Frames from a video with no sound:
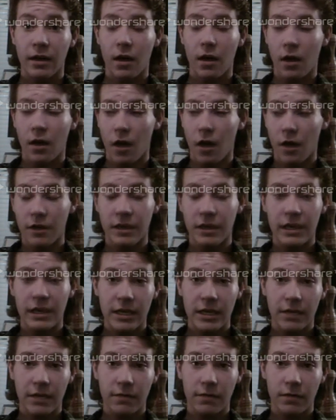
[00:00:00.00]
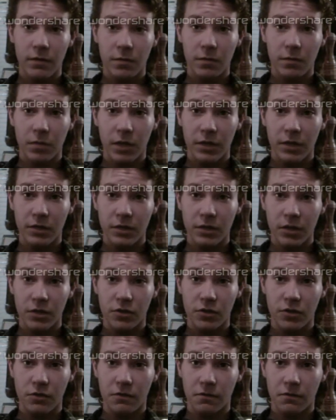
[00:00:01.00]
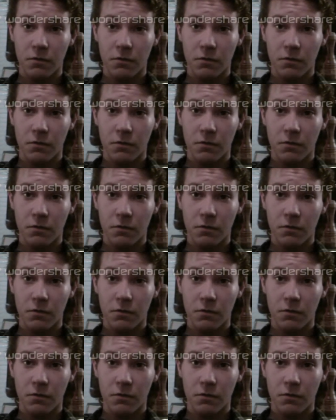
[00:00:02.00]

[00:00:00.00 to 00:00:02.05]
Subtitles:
on the eve of the PlayStation